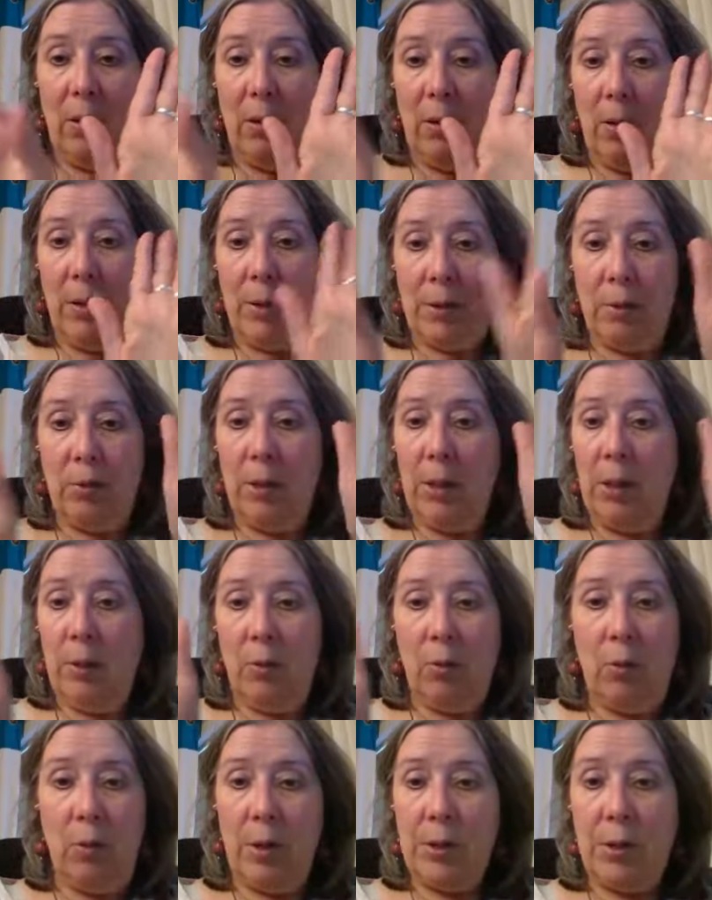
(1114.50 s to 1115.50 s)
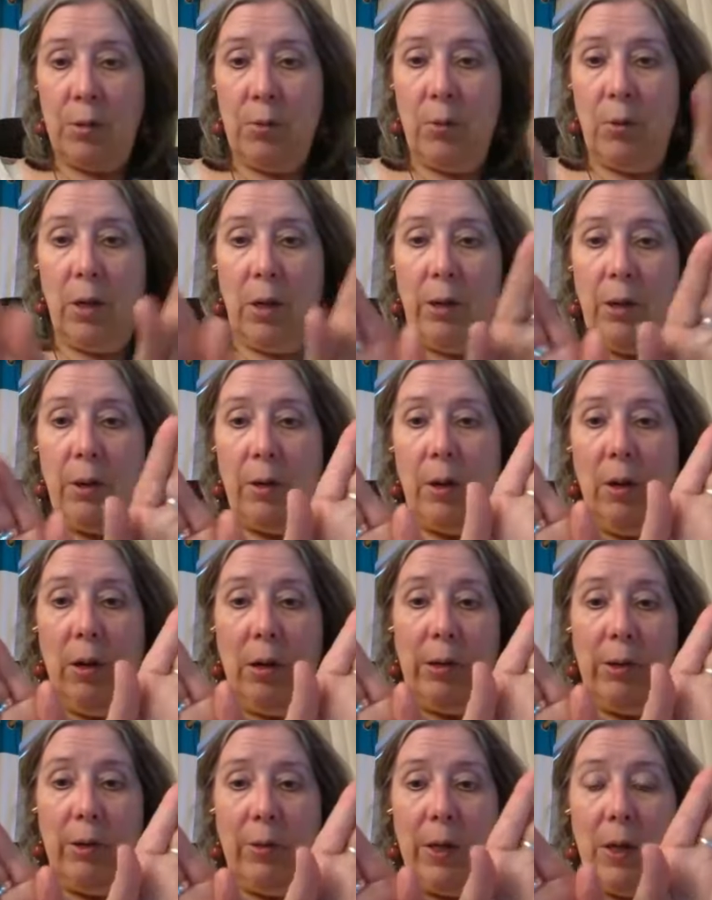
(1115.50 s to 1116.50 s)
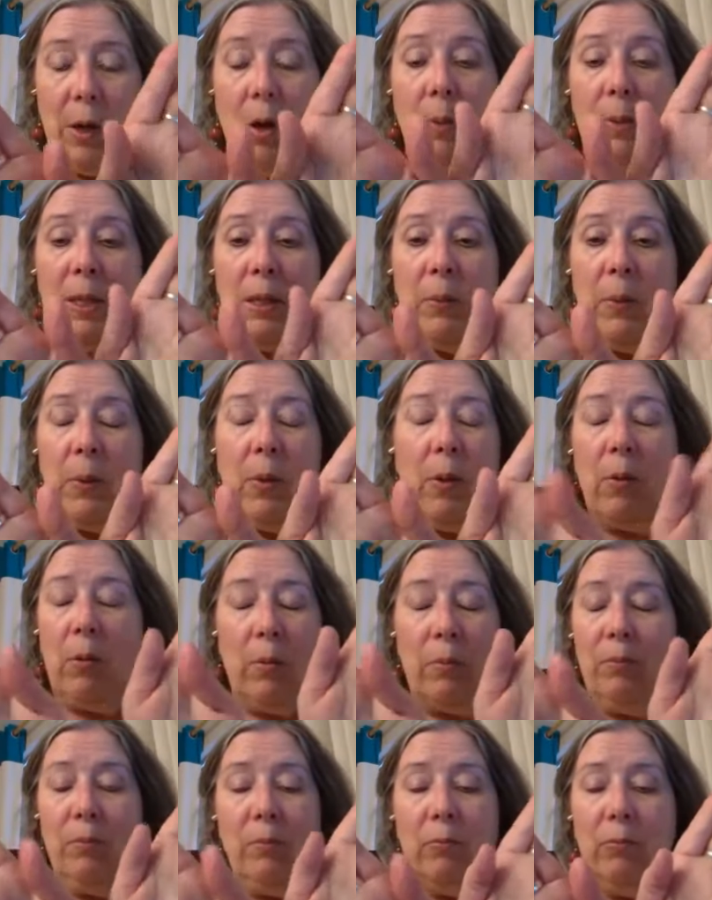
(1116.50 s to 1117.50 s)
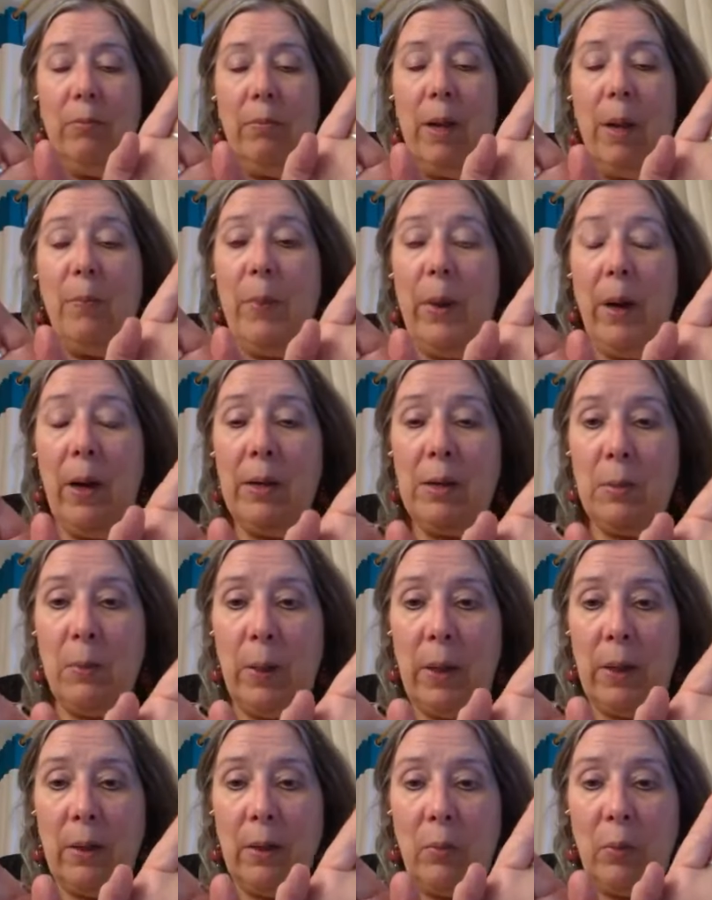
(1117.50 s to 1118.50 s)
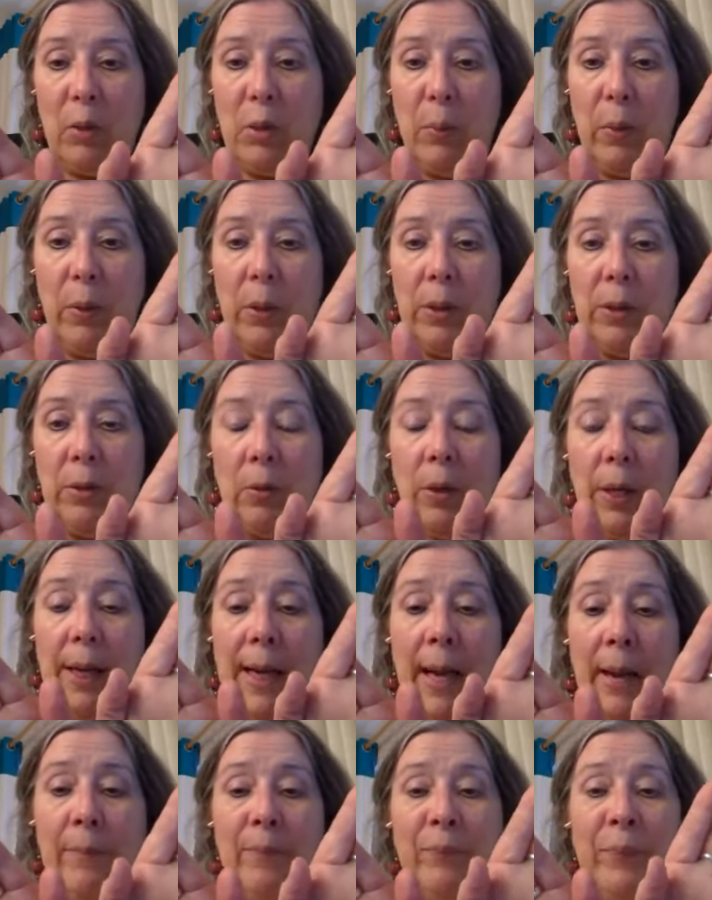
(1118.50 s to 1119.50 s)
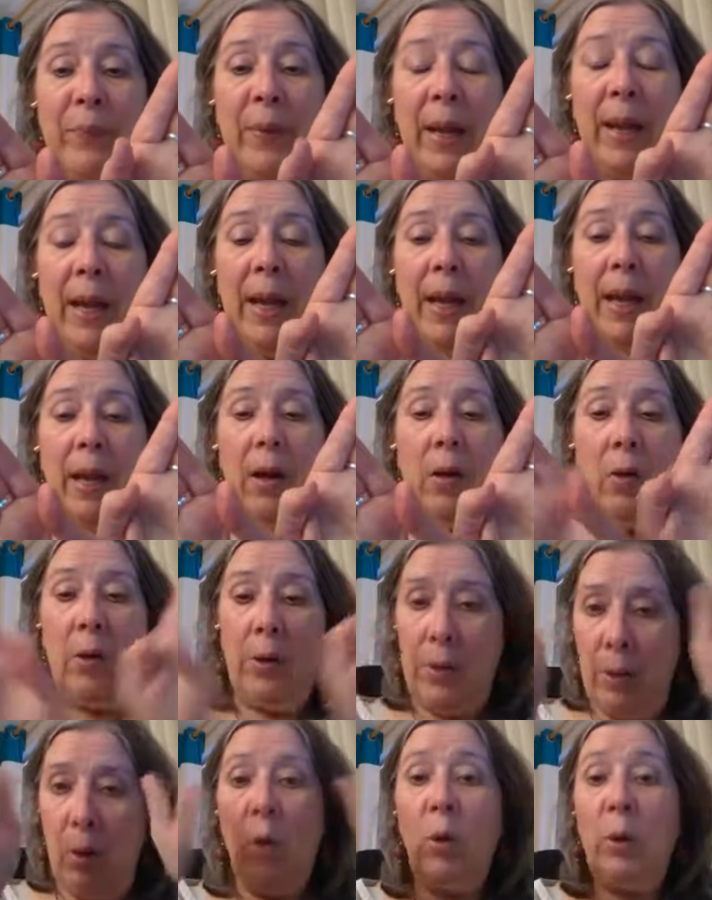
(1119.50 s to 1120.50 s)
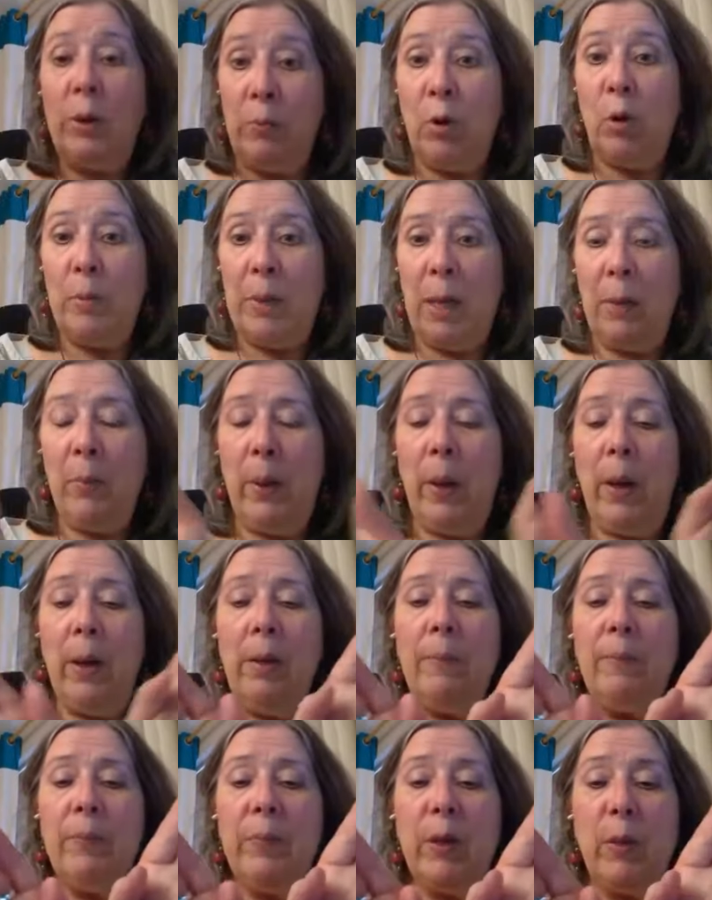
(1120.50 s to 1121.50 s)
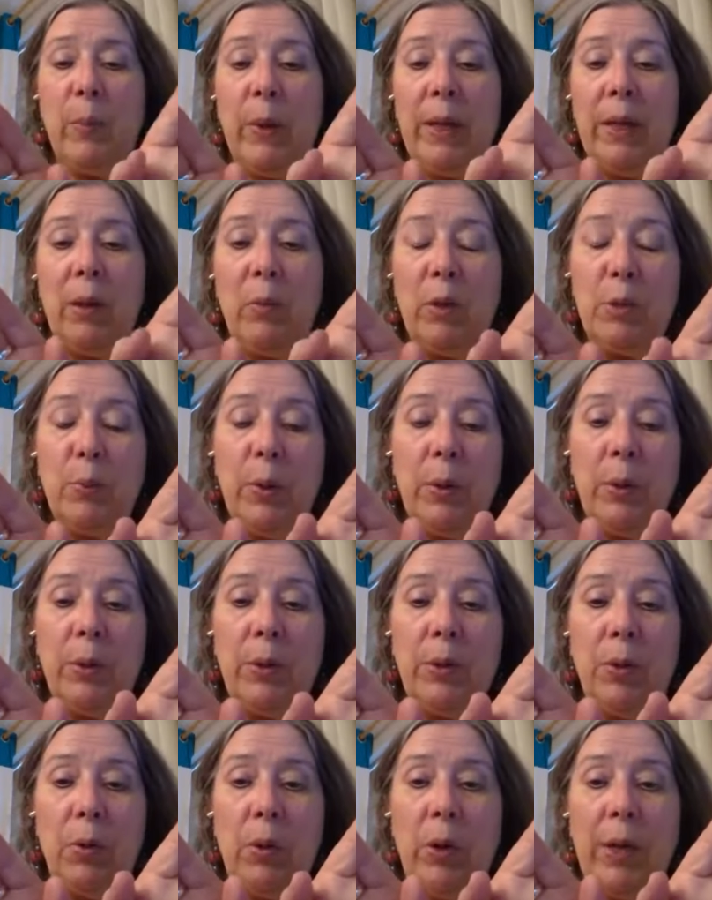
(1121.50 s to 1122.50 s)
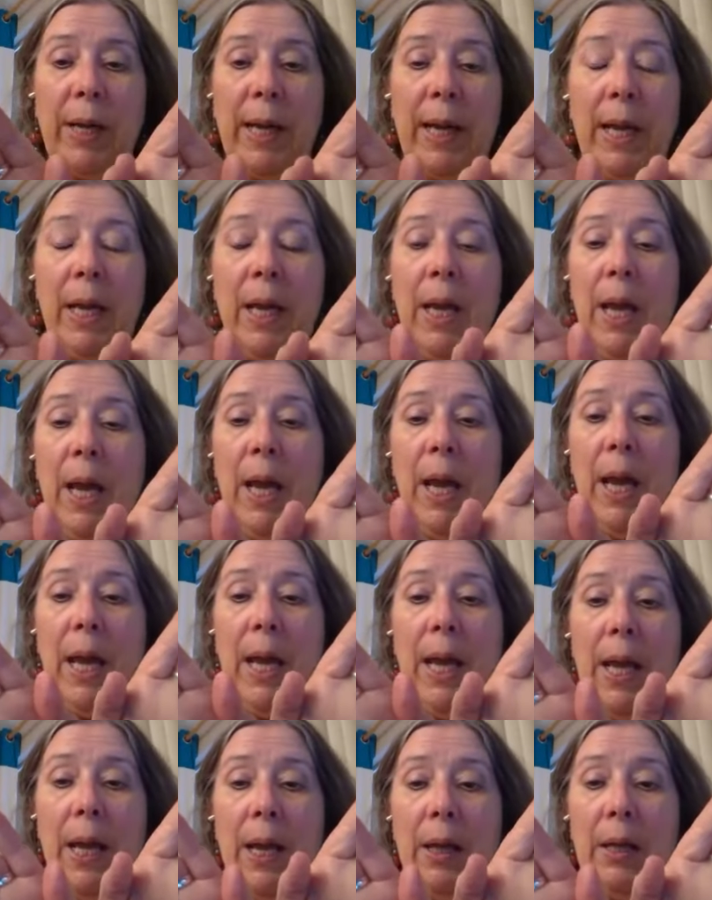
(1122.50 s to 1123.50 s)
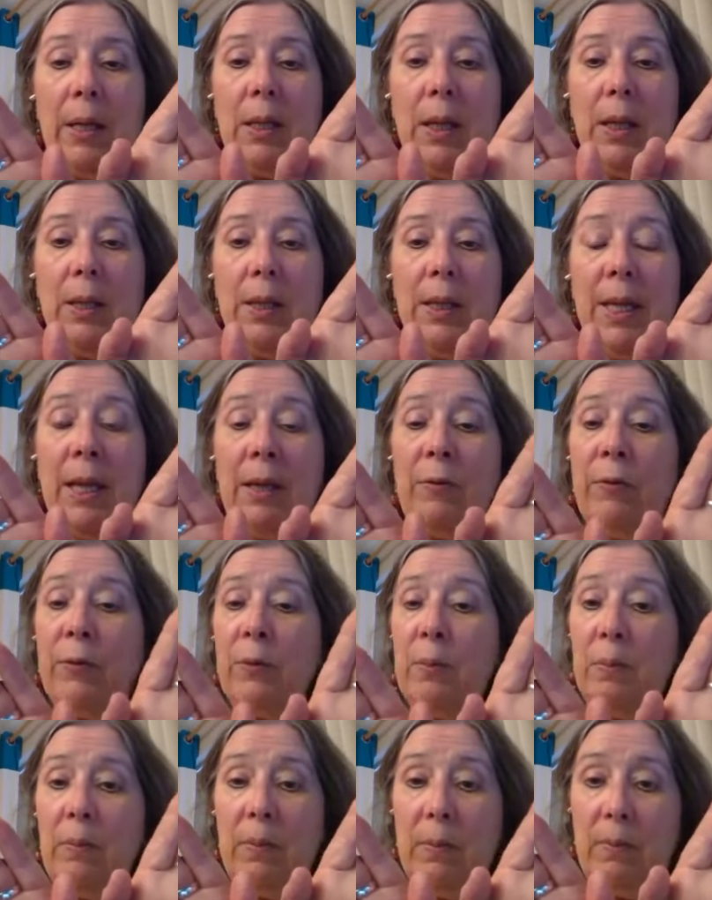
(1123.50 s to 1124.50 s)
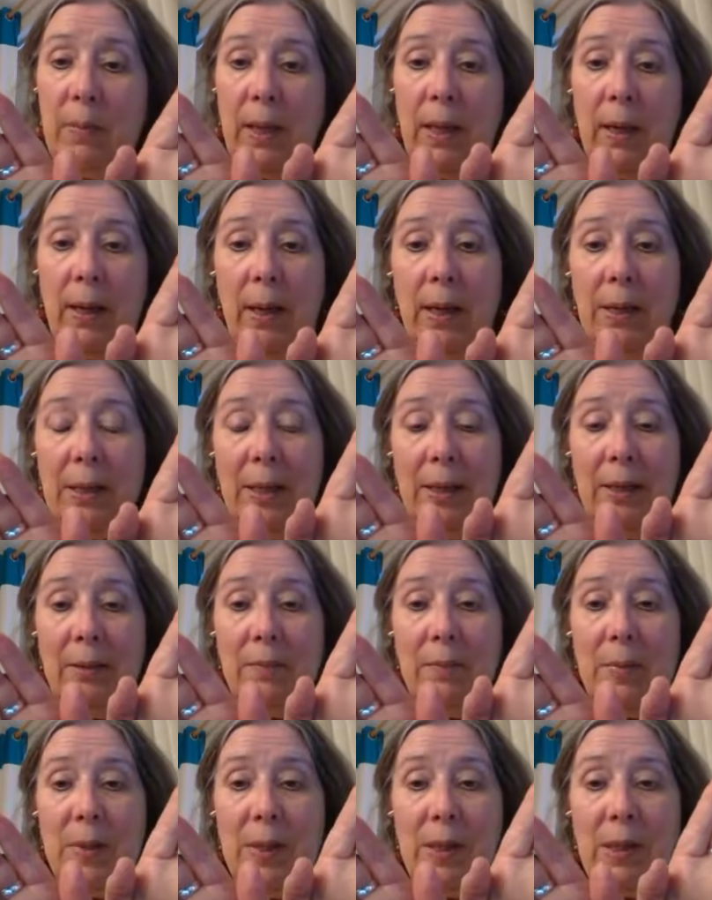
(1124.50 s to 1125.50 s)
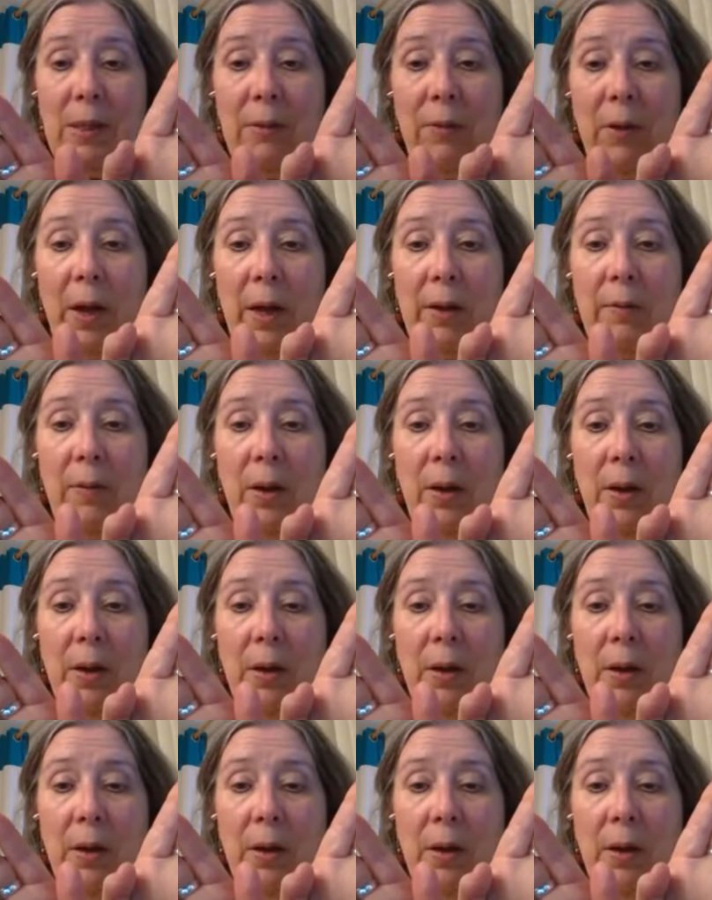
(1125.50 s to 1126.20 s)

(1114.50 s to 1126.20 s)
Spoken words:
Austria or Austro-Hungarian army, or empire, depending on which period you're looking at, or the Holy Roman Empire, depending on which period you're looking at. And then from 1865,